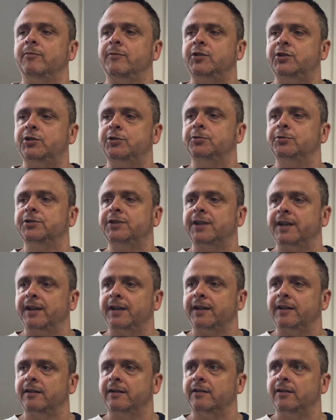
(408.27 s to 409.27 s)

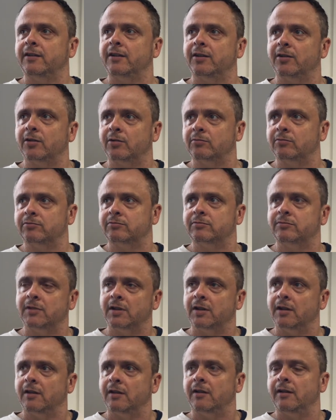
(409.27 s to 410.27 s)
choosing,
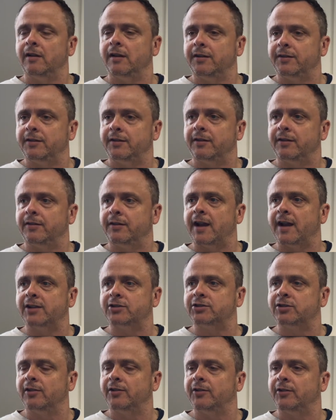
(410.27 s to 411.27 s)

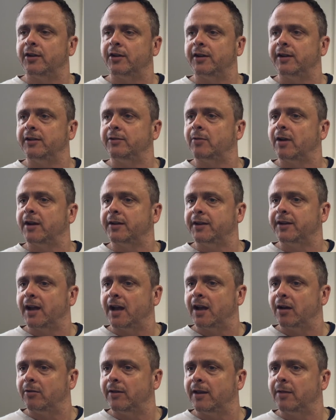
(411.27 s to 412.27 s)
international studies right
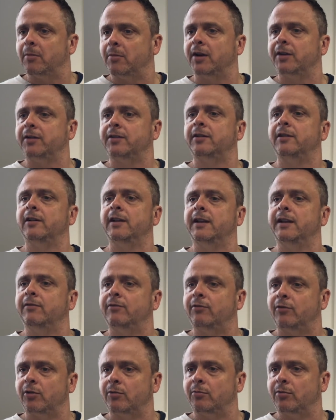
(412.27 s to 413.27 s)
now. They might
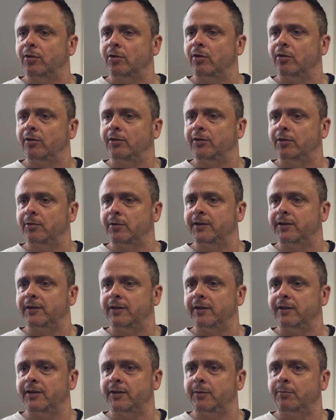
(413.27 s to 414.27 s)
leave for abroad, so
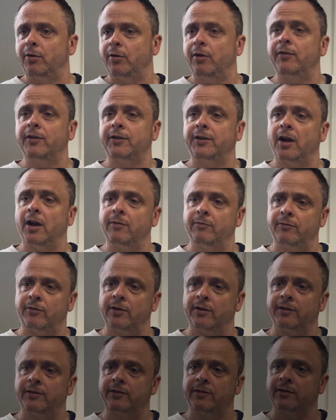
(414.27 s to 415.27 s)
it's a perfect time
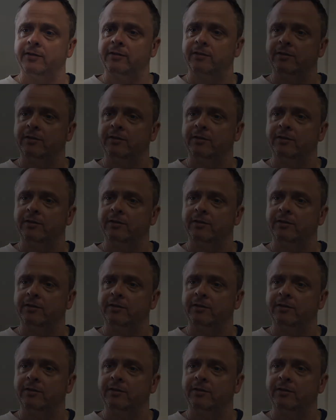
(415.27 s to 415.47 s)
for us.